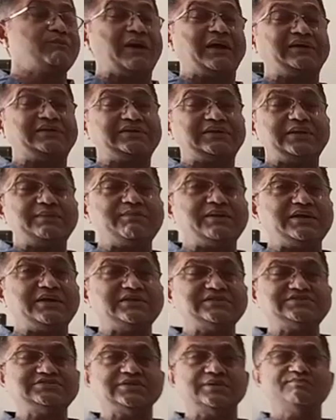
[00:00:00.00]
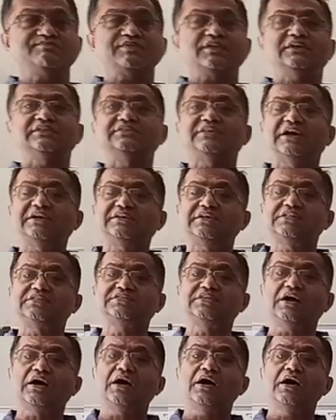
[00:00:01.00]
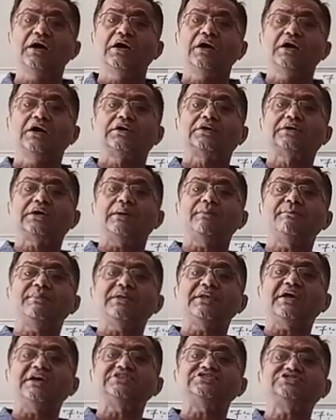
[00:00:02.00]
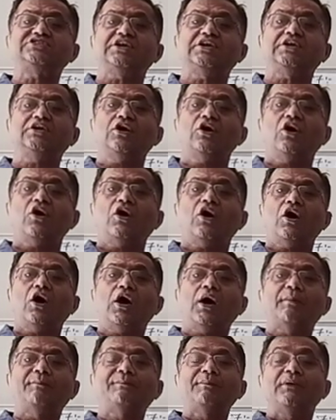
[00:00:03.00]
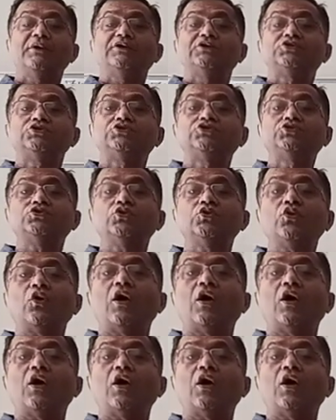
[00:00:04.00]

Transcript: Battery means that is the combination of two